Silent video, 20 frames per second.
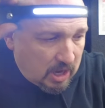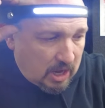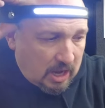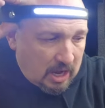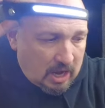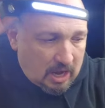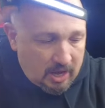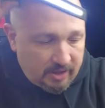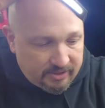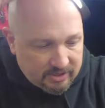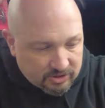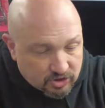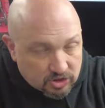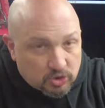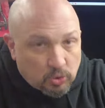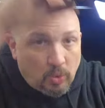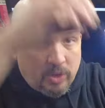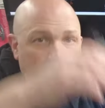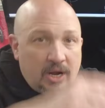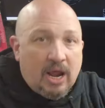Uh, these are
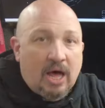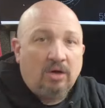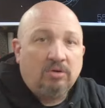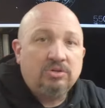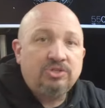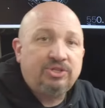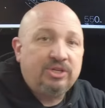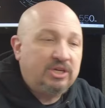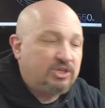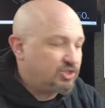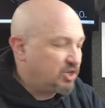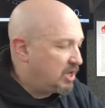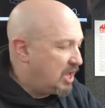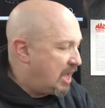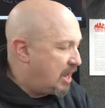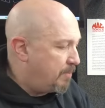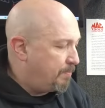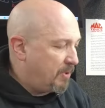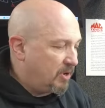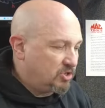twenty dollars each. I
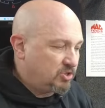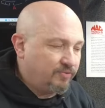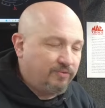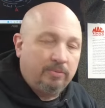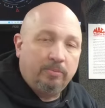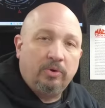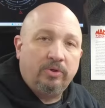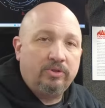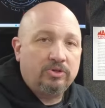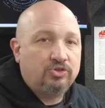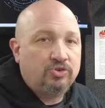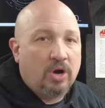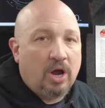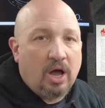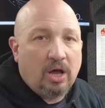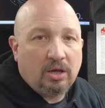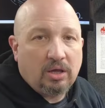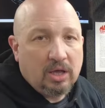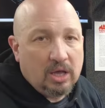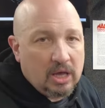got a bunch of them on the
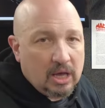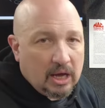truck.